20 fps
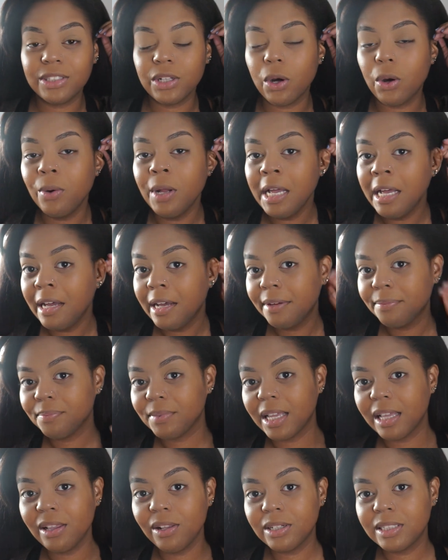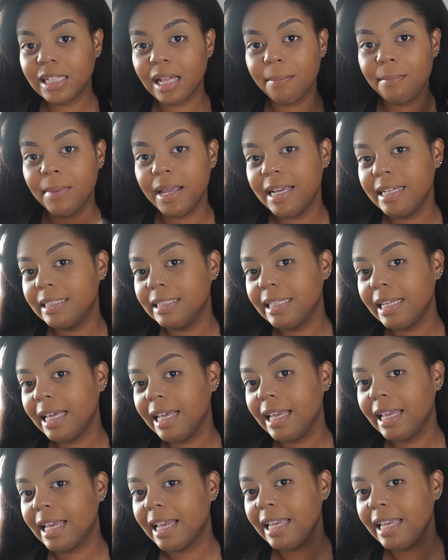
so it looks amazing.